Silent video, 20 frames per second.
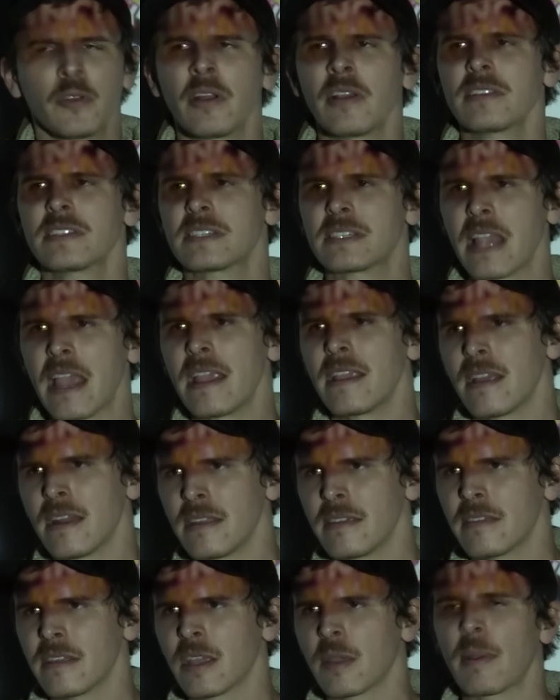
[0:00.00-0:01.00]
you're not saying
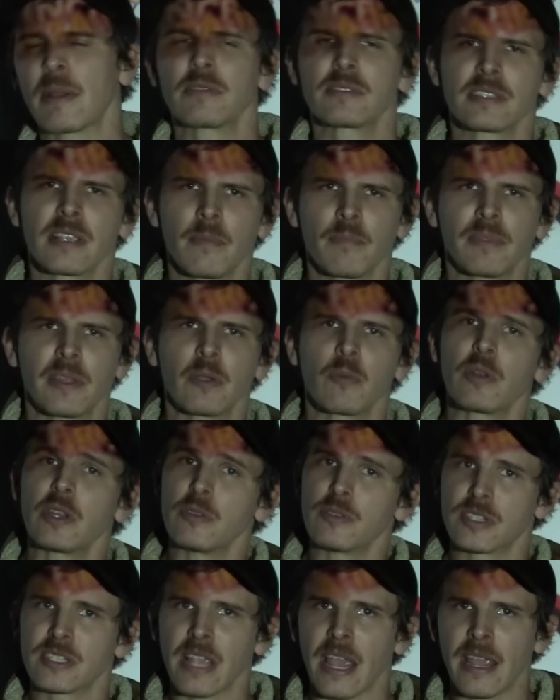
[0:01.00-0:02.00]
anything about something when
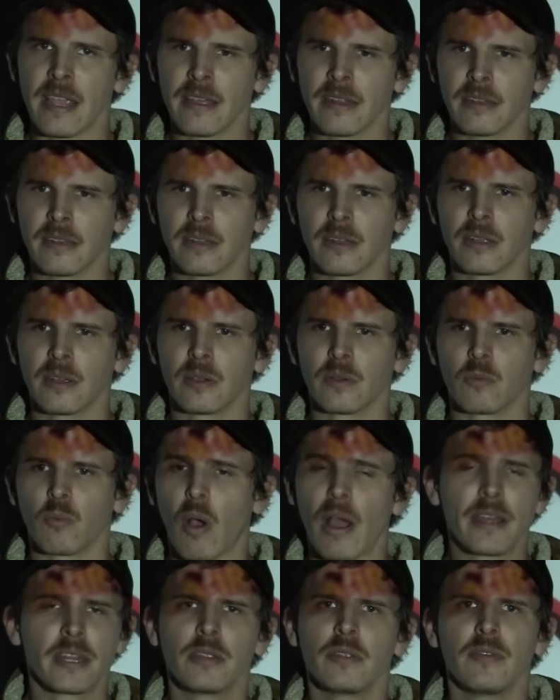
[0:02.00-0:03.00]
you say it,
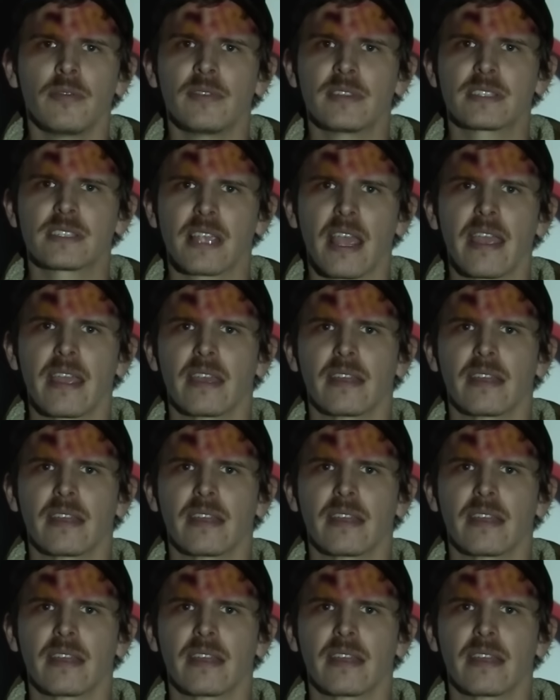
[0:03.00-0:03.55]
why do you even say